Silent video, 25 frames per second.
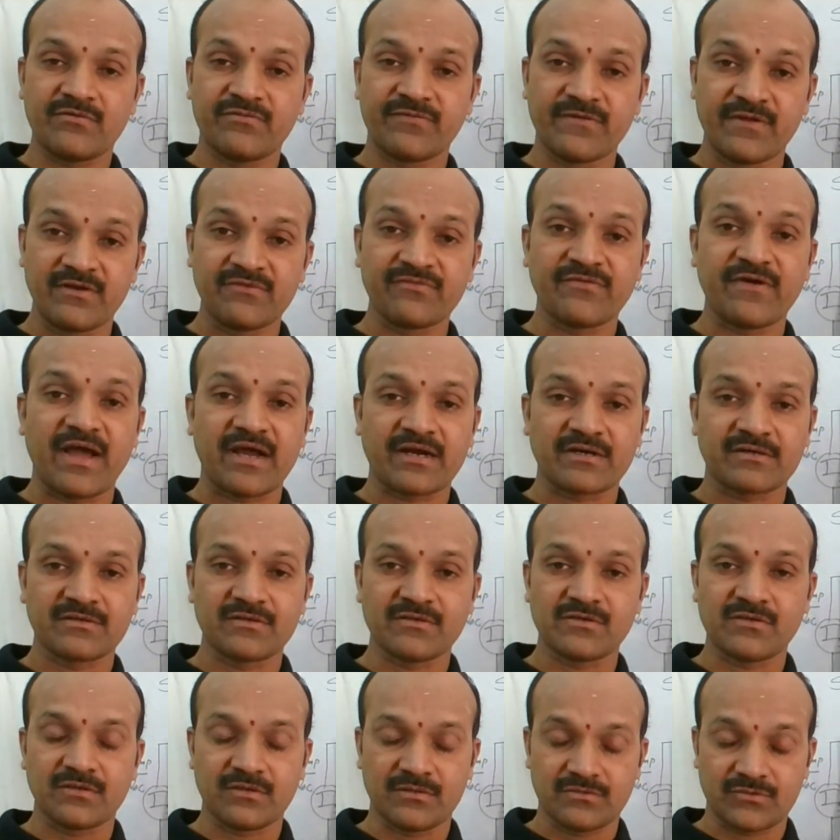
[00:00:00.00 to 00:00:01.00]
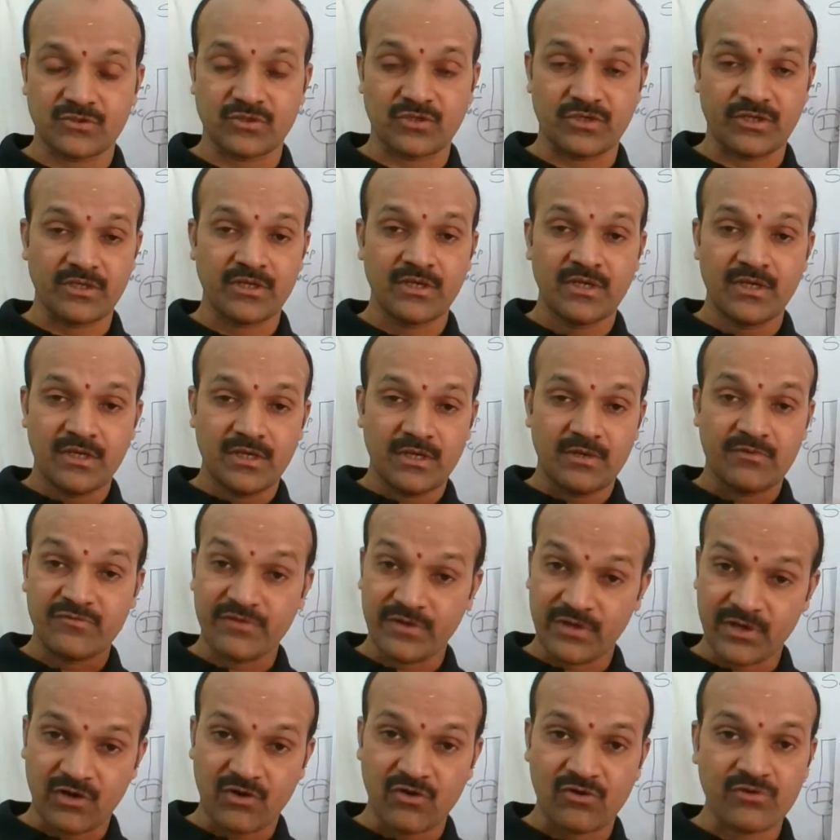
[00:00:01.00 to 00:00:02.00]
fill factor, sorry,
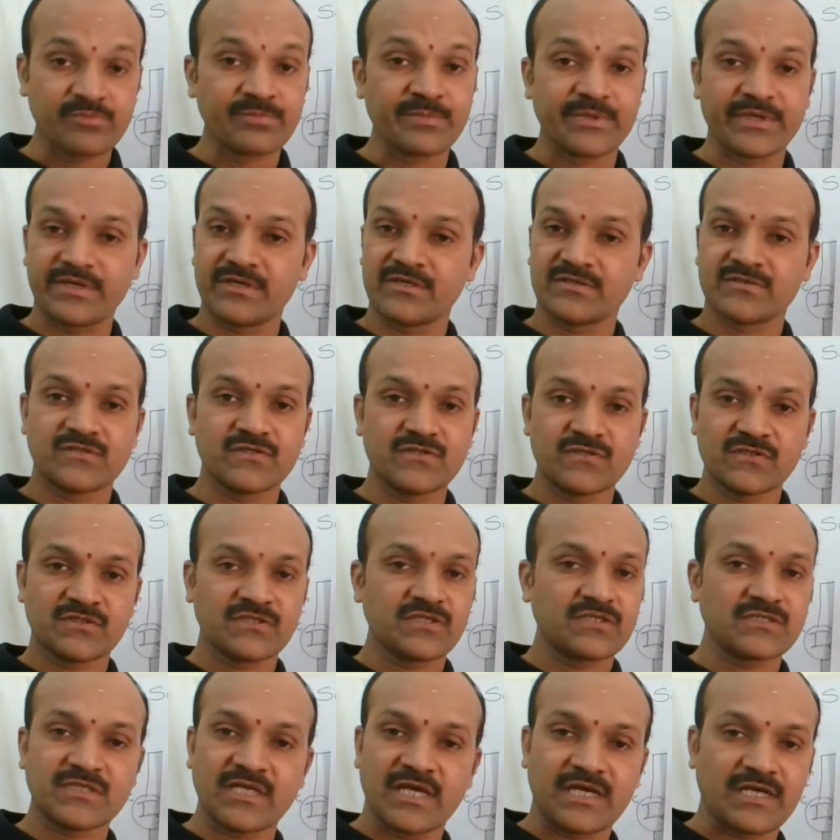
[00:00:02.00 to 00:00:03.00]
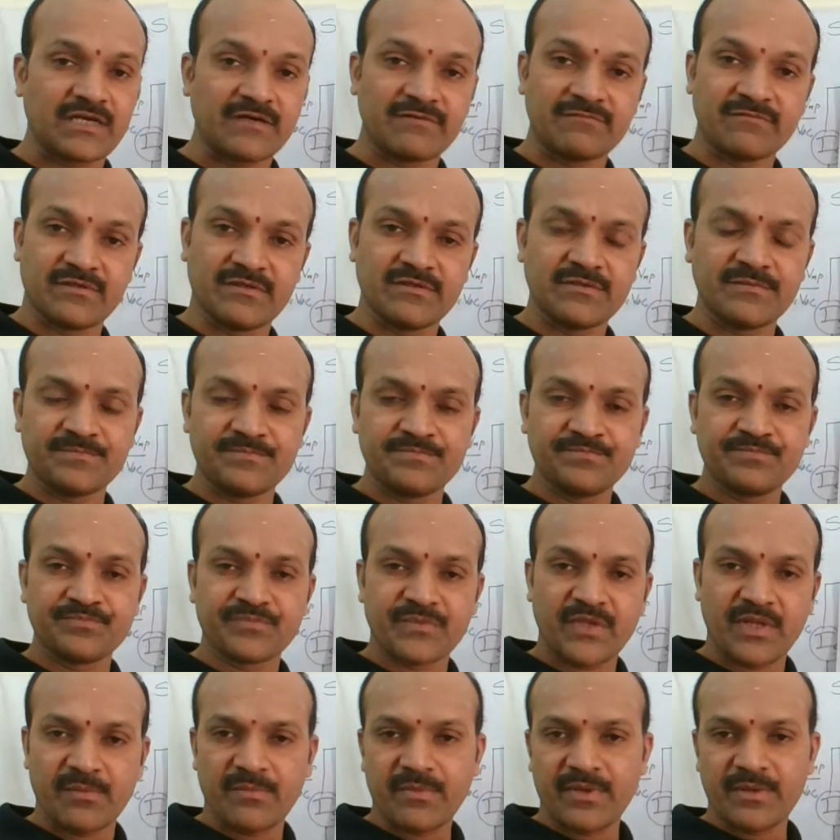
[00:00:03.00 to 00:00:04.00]
figure of minutes. These things I covered.
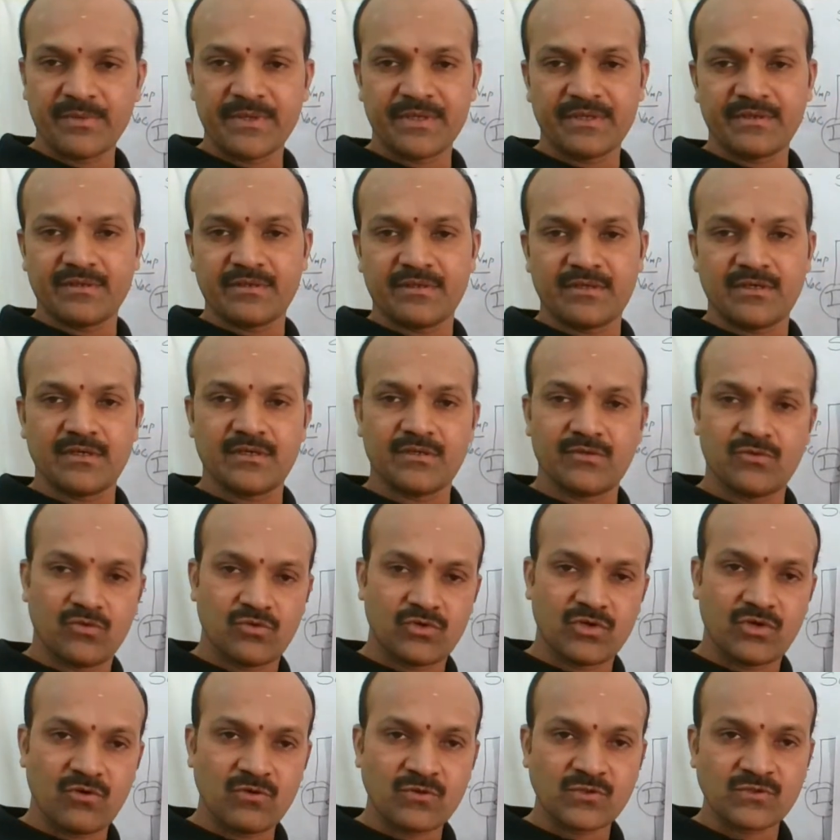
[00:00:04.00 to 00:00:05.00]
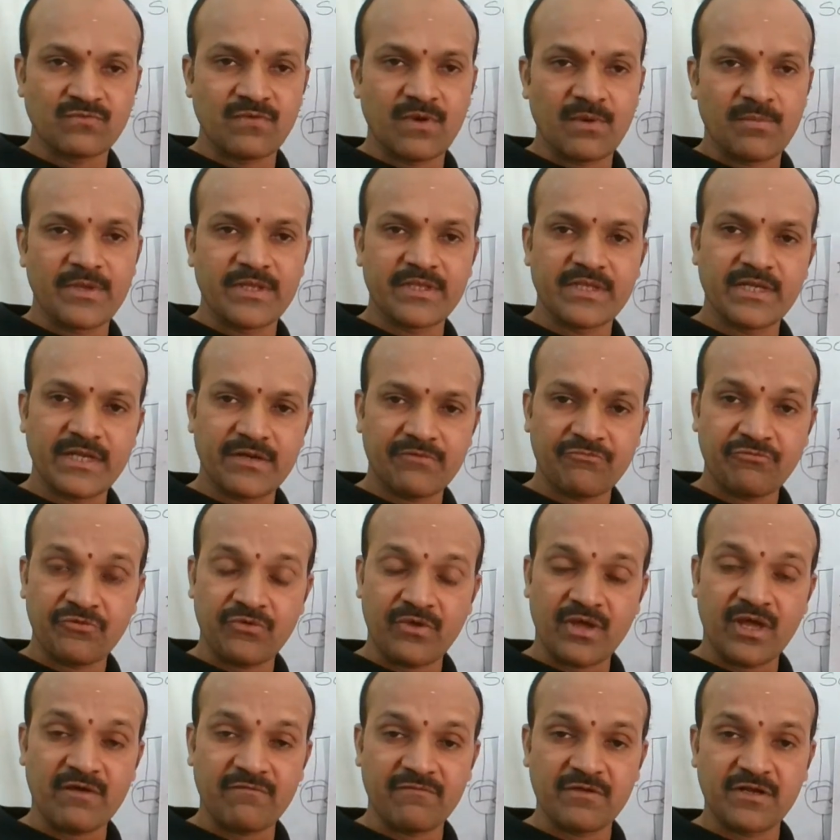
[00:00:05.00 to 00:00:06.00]
Maybe no doubts will be there. If
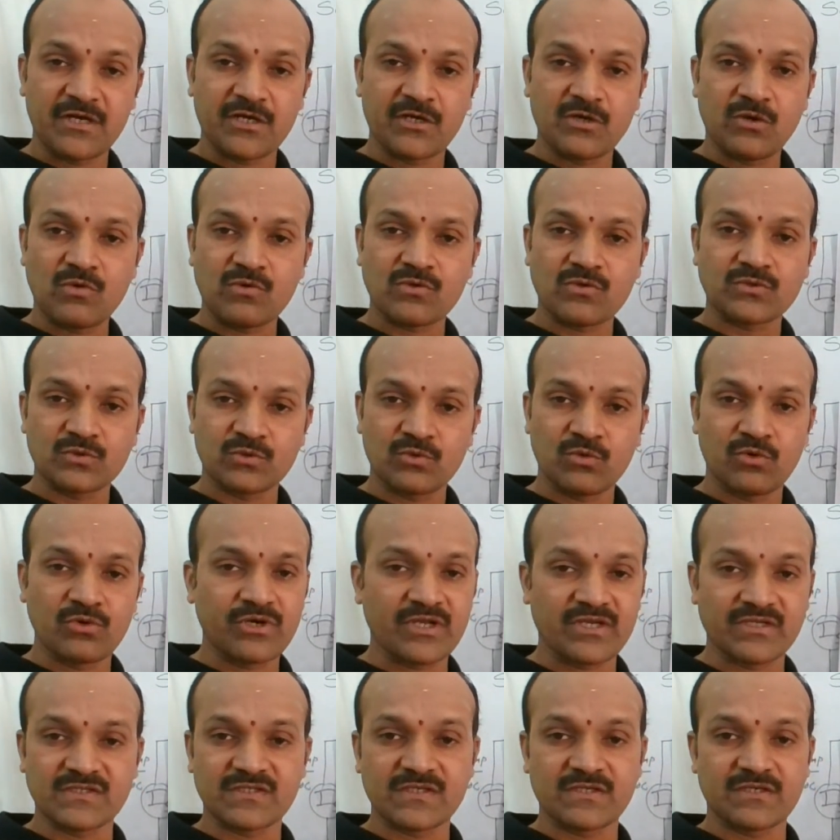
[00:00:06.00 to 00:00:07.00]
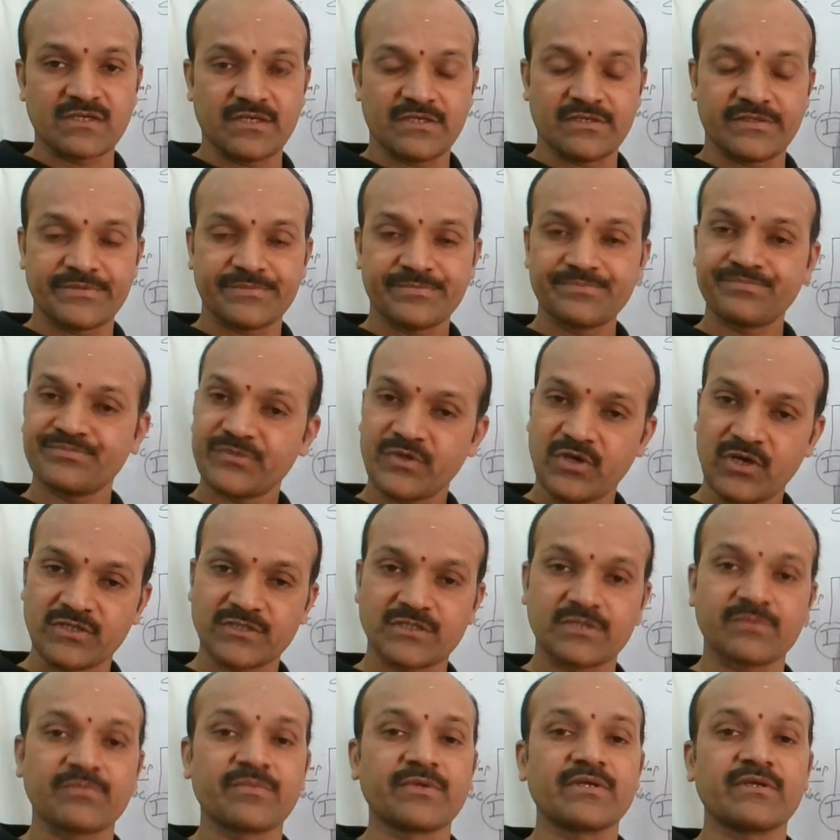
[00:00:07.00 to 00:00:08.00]
you have any doubts, don't hesitate.
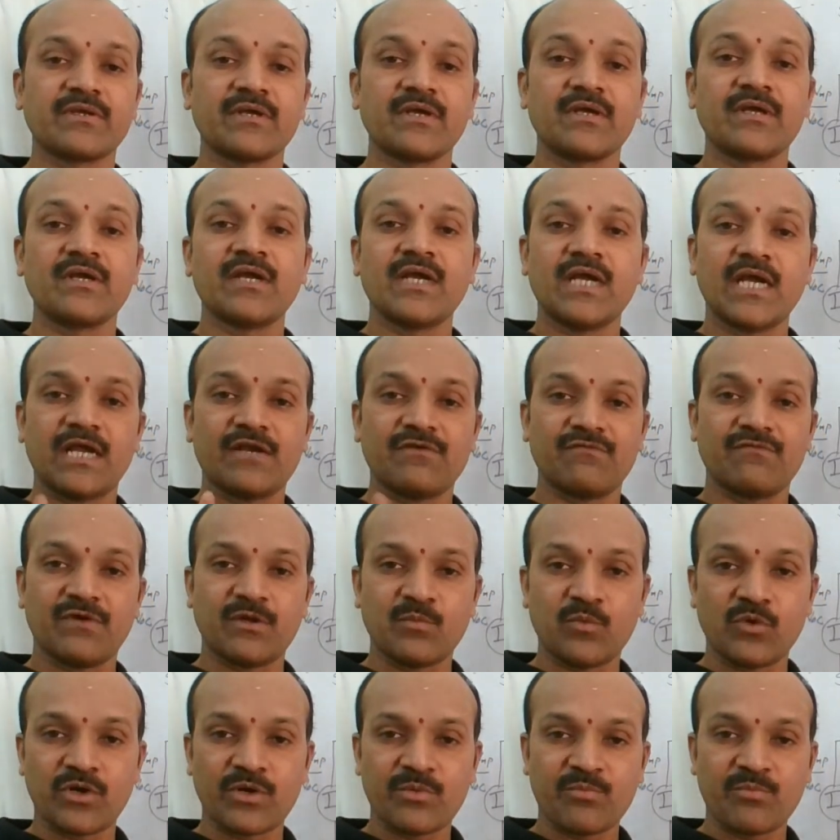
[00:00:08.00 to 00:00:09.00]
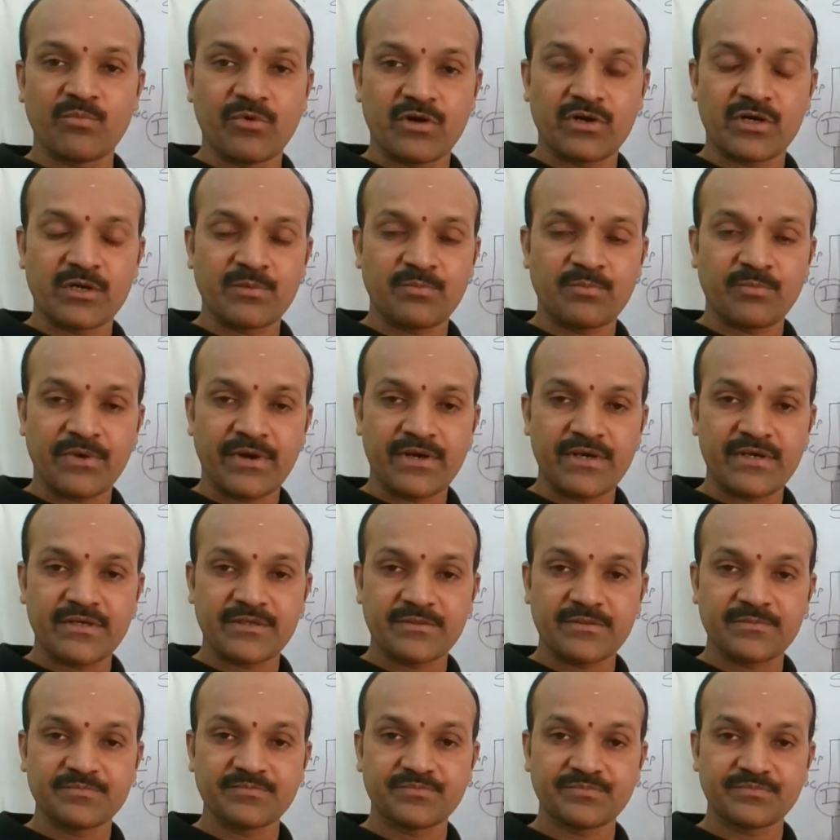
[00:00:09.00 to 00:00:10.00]
Ask. And one more important point:
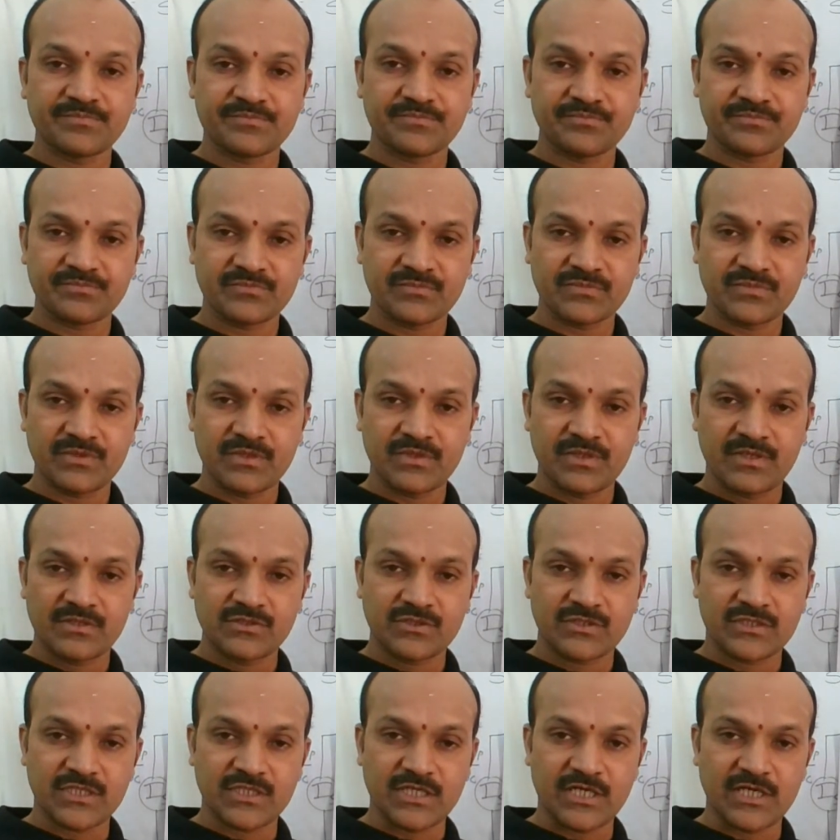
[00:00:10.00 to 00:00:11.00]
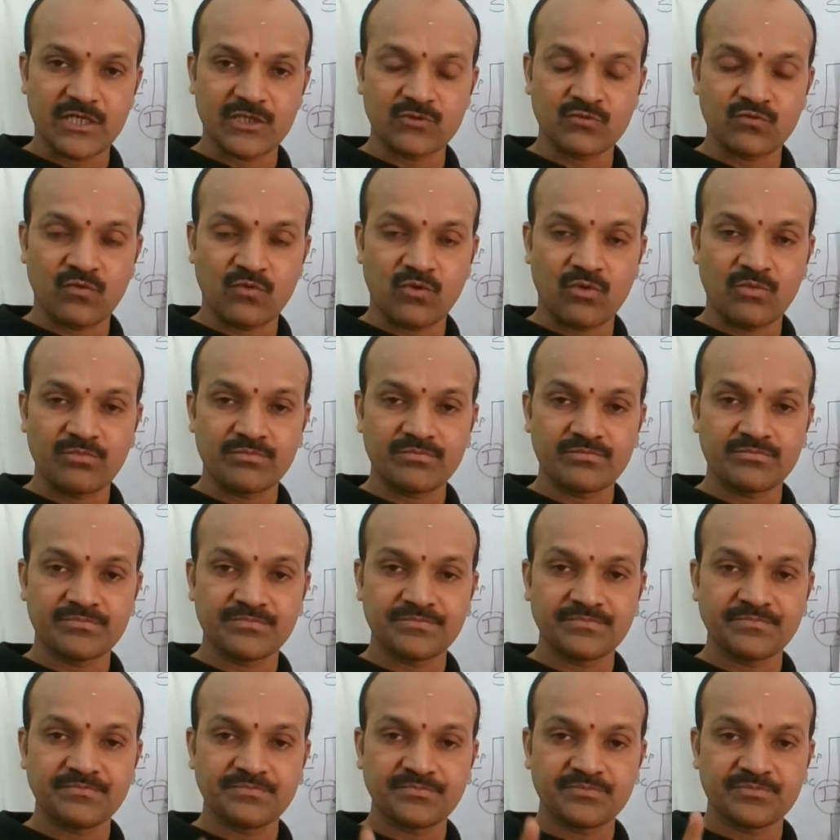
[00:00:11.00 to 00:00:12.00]
stay at home,
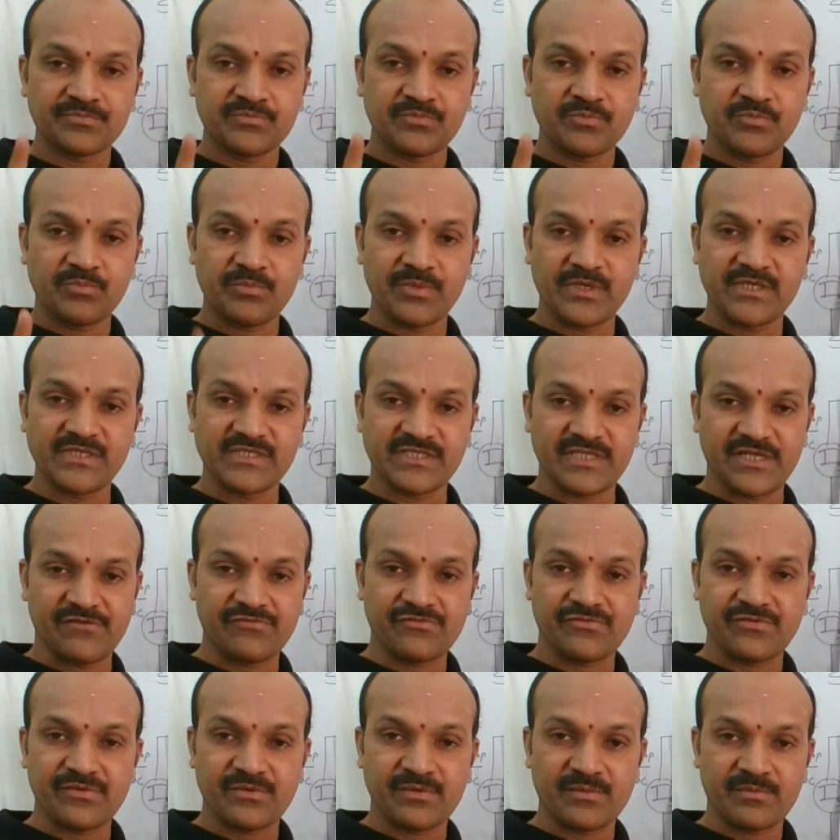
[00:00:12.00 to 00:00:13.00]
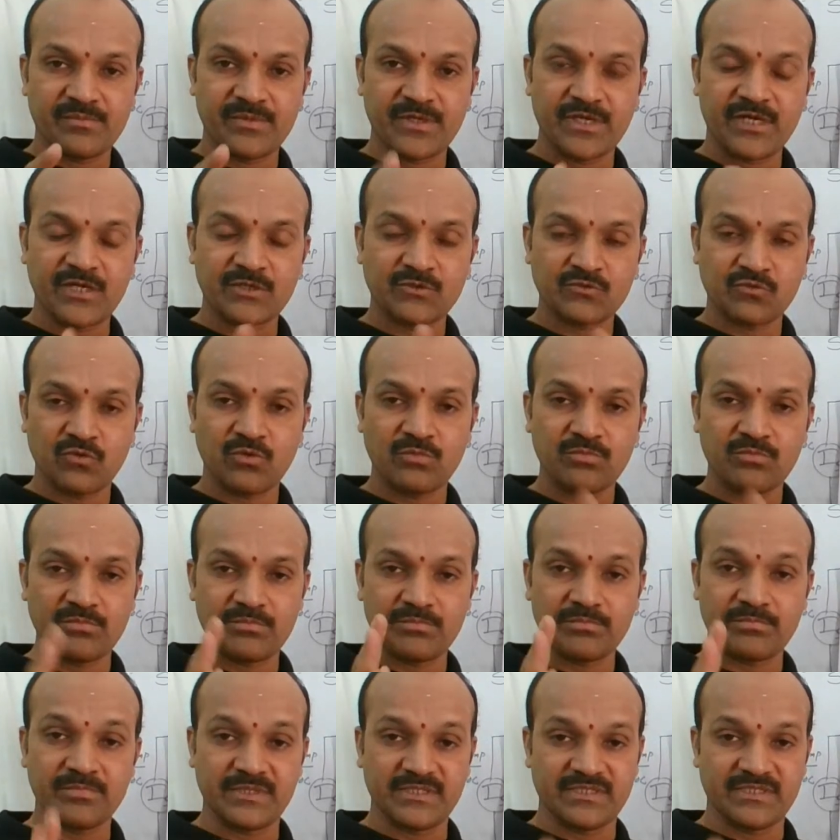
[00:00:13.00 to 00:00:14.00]
be safe. Be at home,
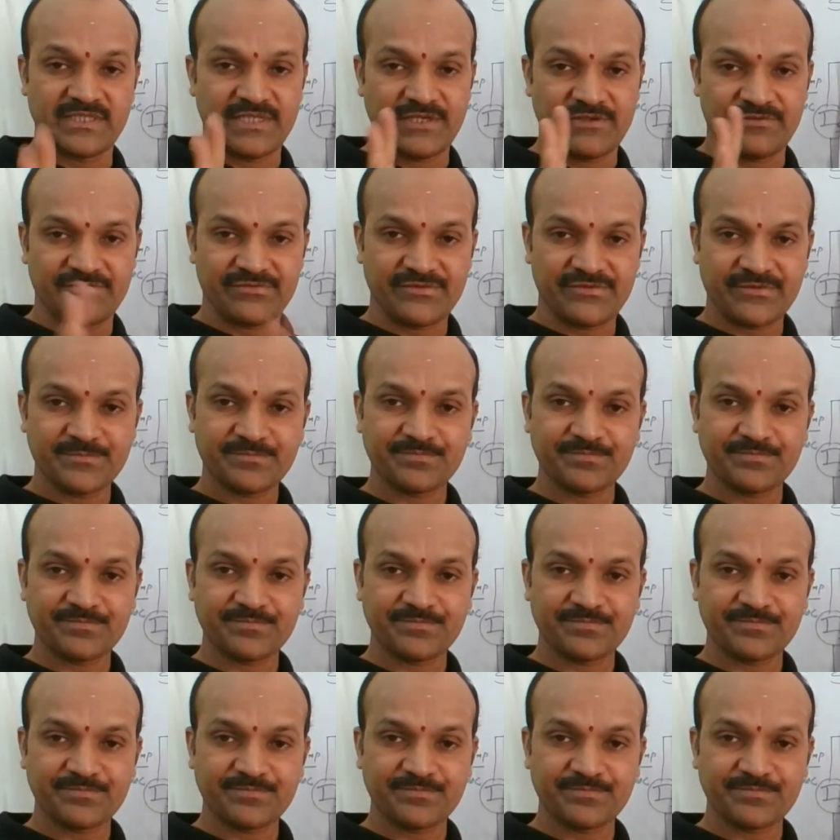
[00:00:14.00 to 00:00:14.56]
be safe.